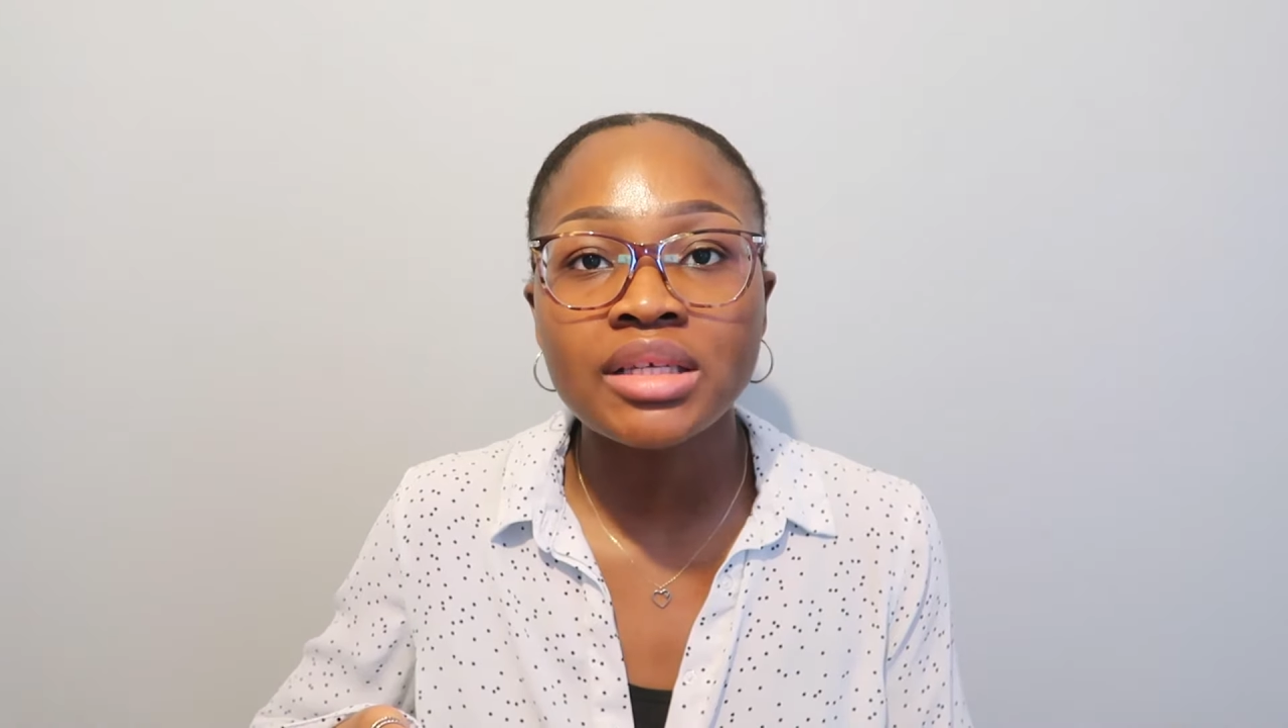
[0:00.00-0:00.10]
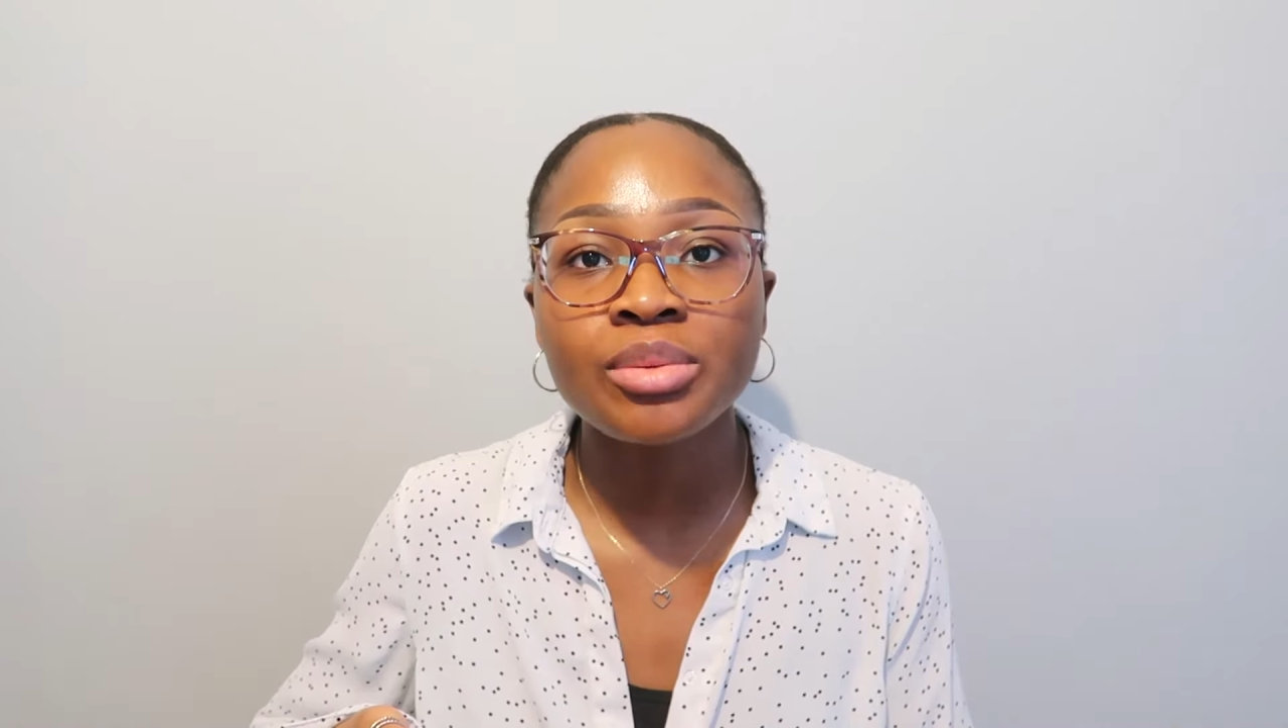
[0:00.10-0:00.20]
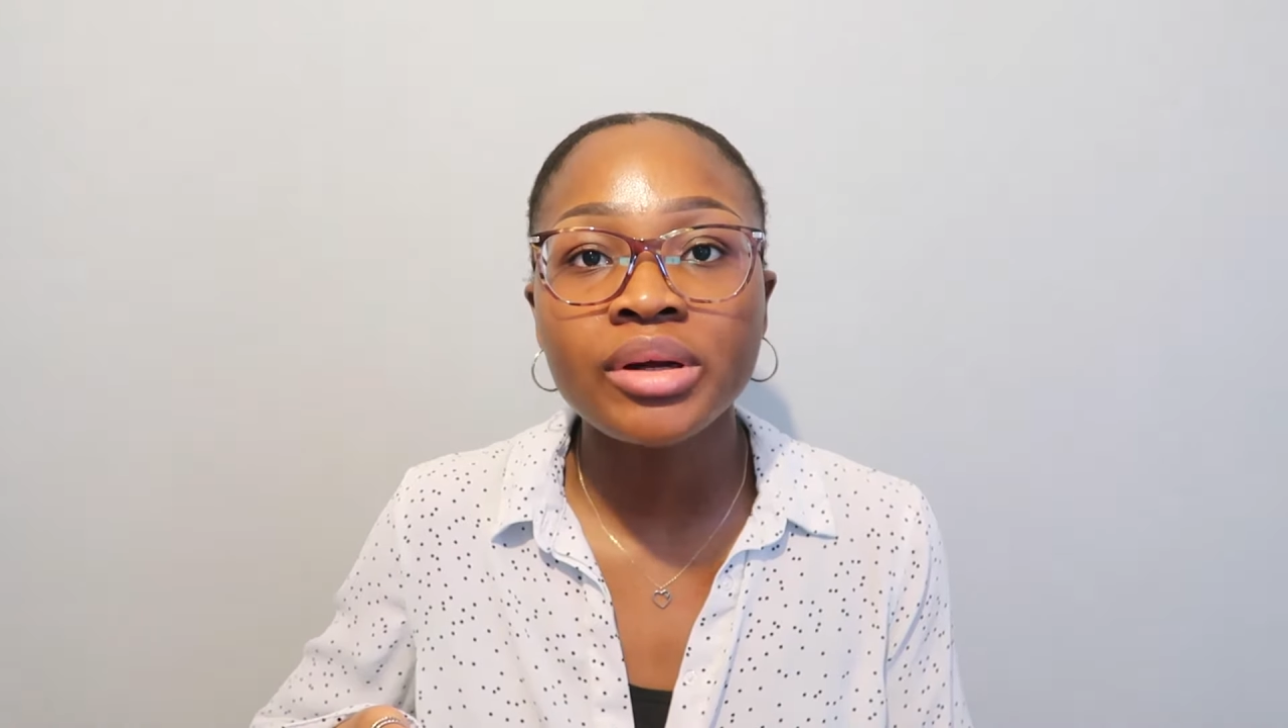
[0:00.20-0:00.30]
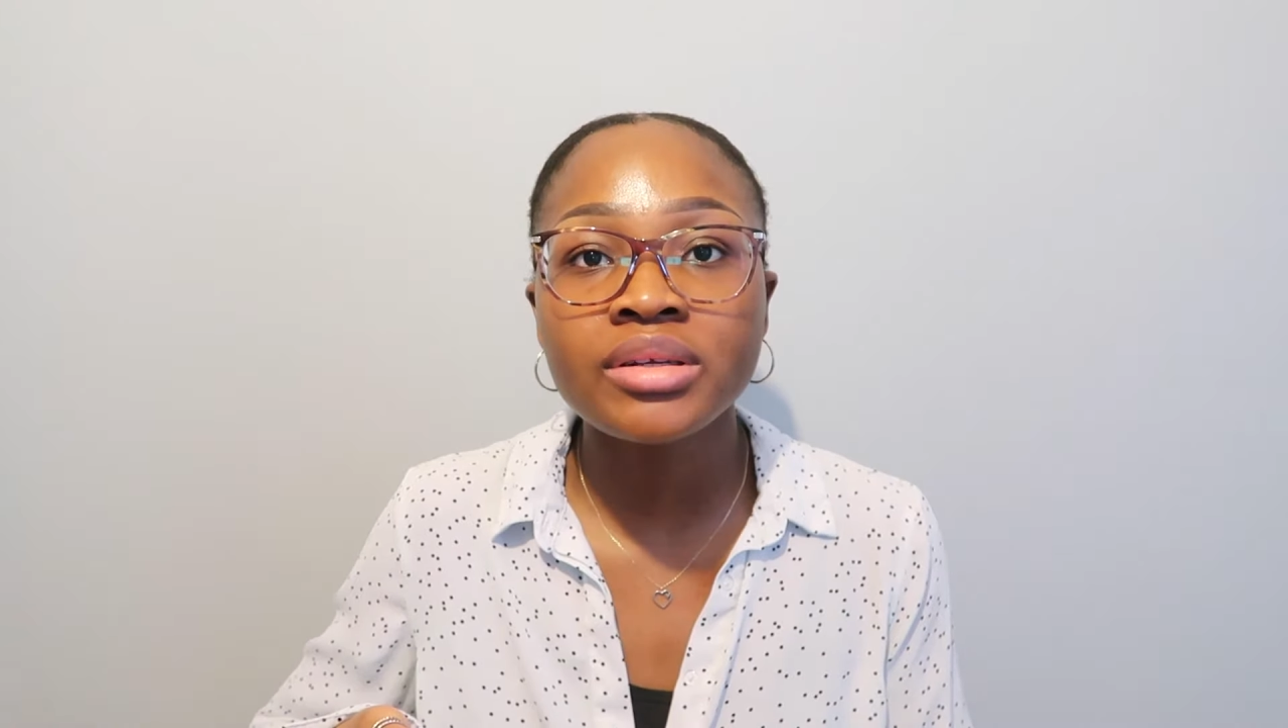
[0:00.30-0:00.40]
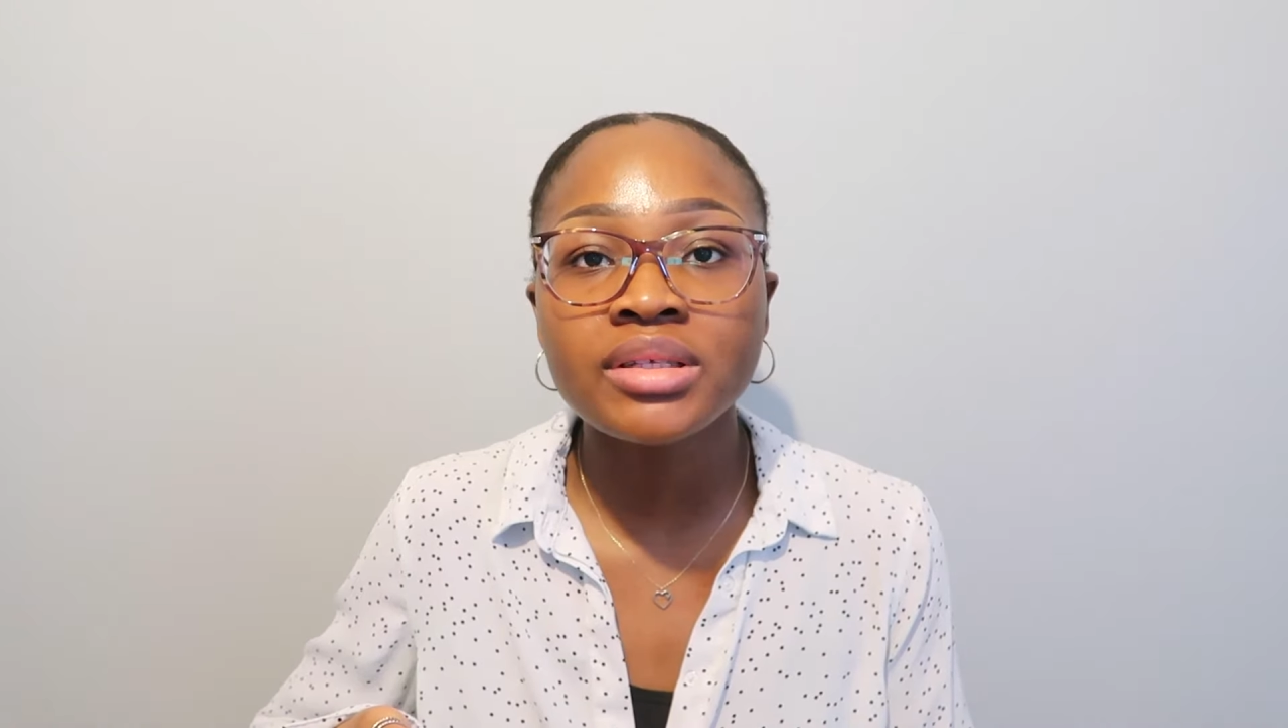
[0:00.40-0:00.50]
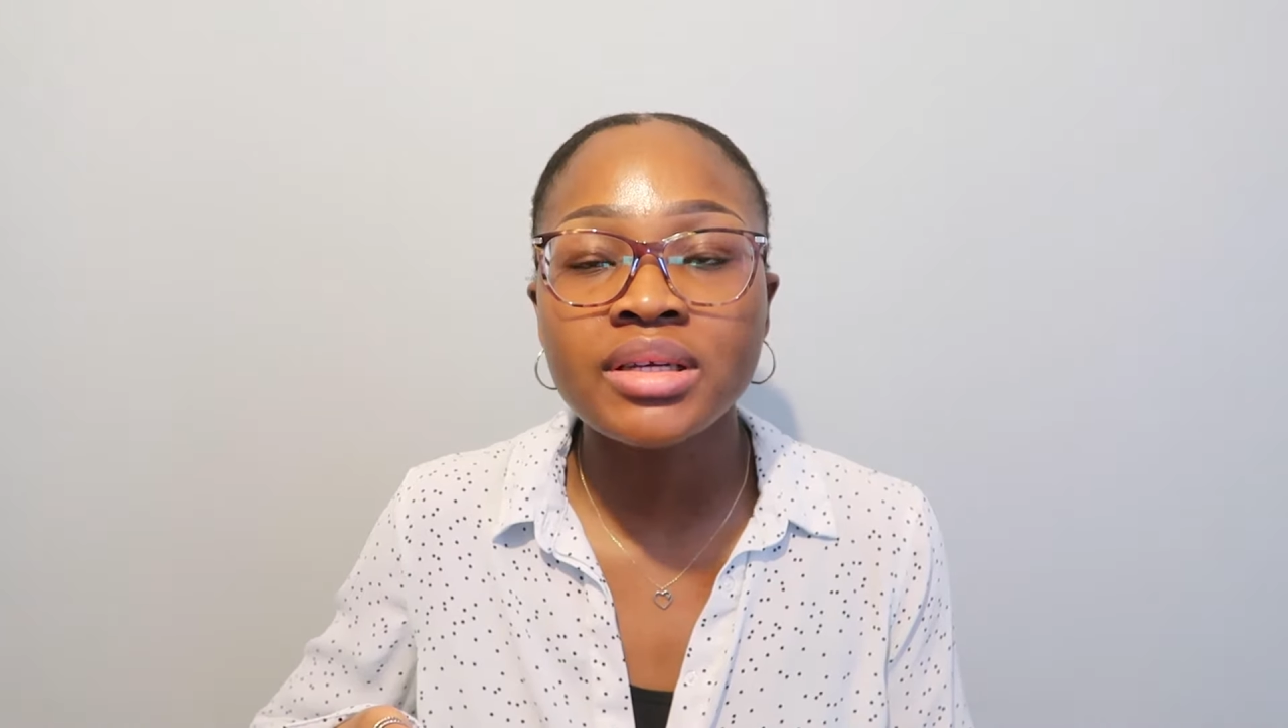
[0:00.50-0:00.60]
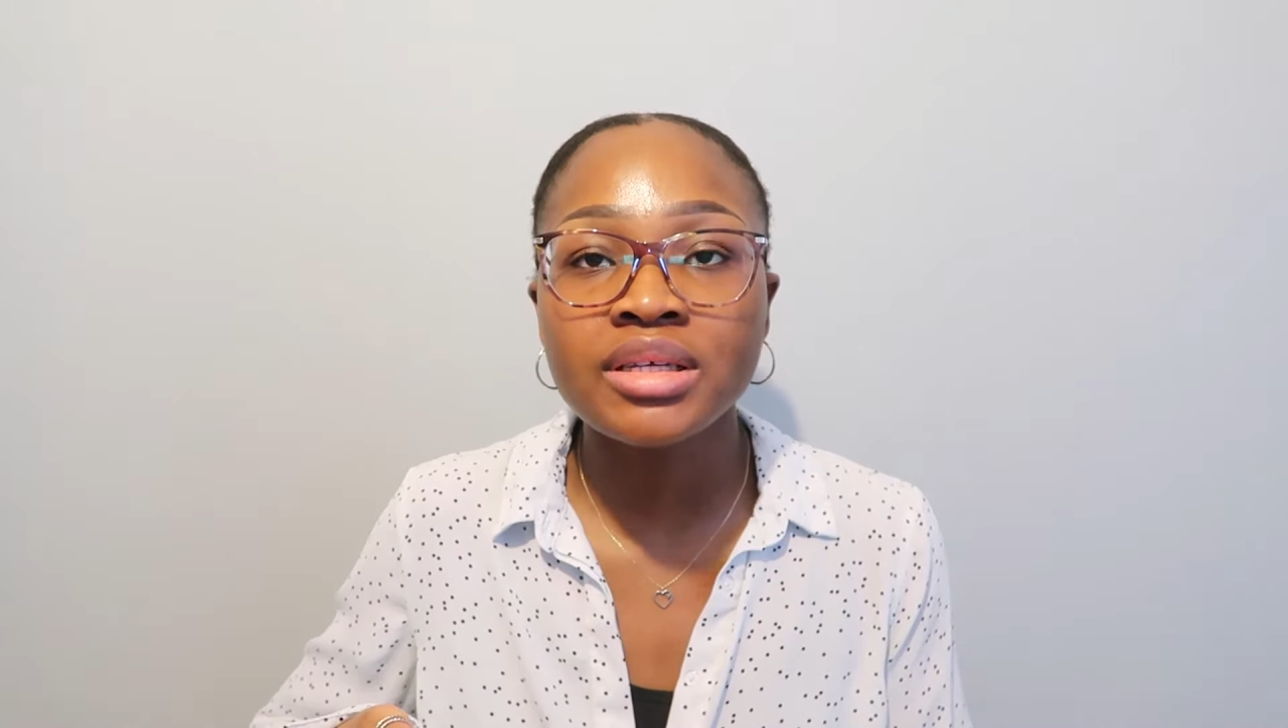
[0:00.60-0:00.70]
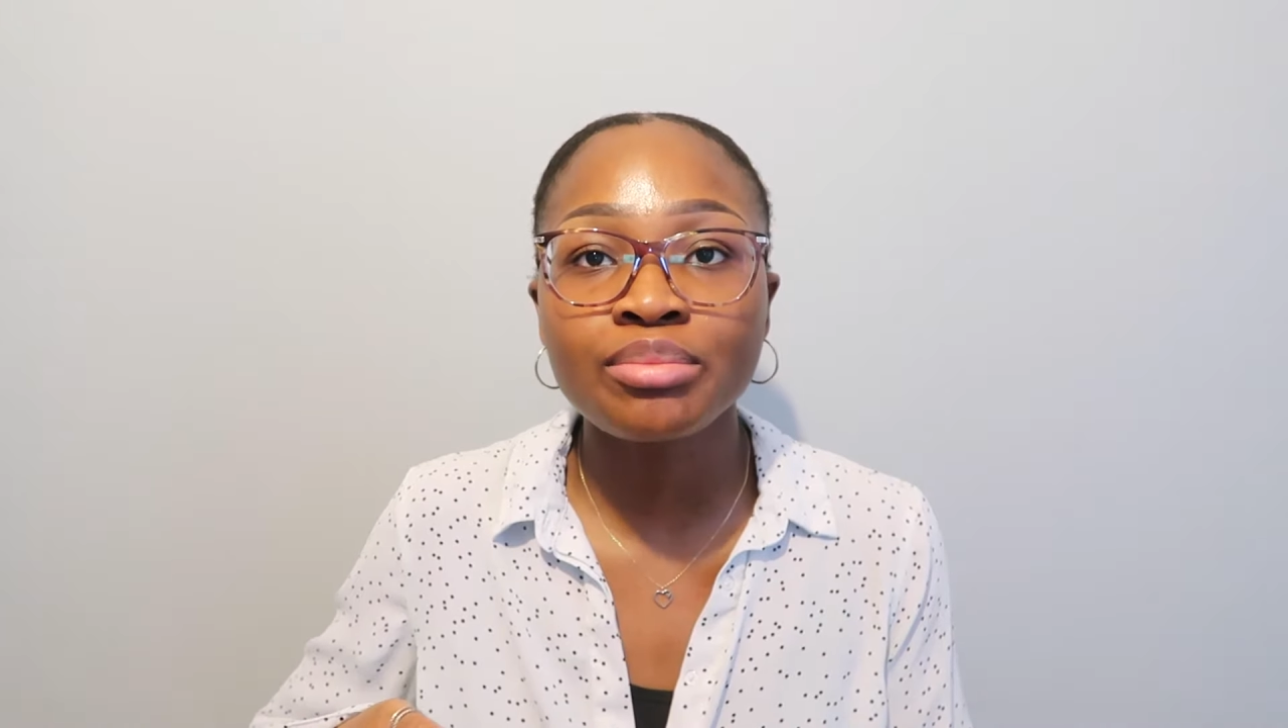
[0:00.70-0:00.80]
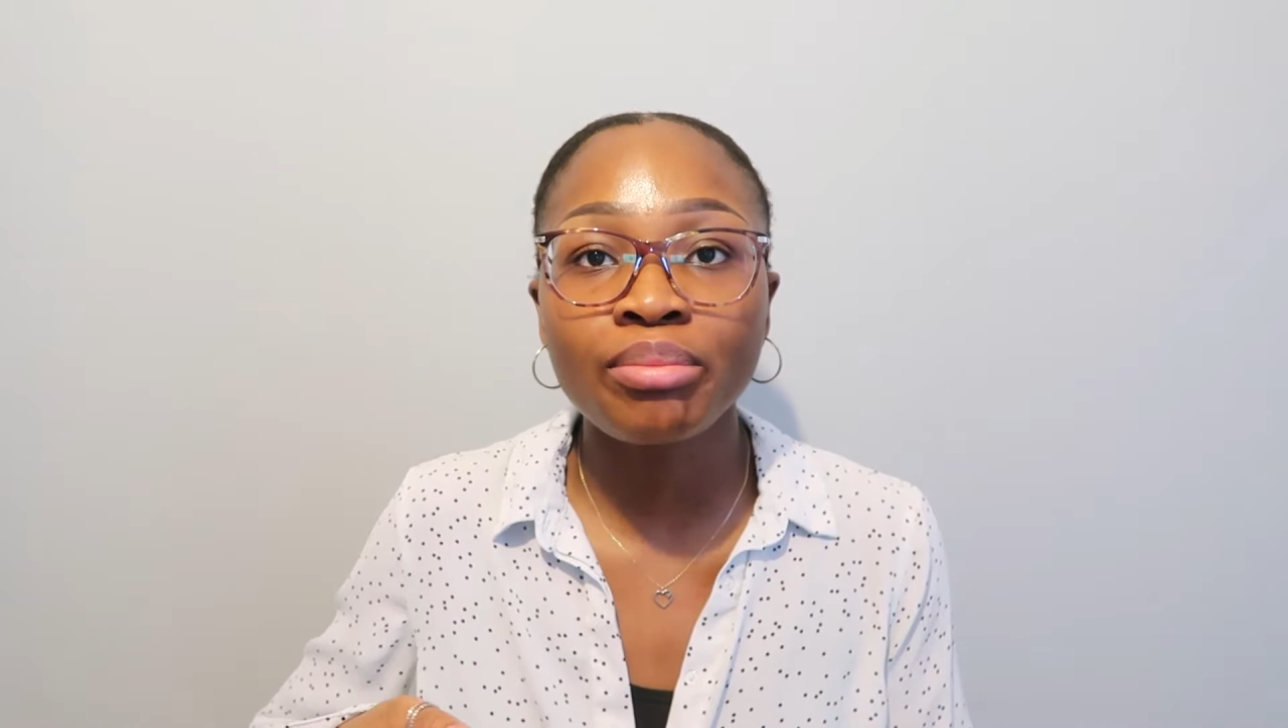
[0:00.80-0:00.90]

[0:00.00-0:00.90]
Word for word: experiences,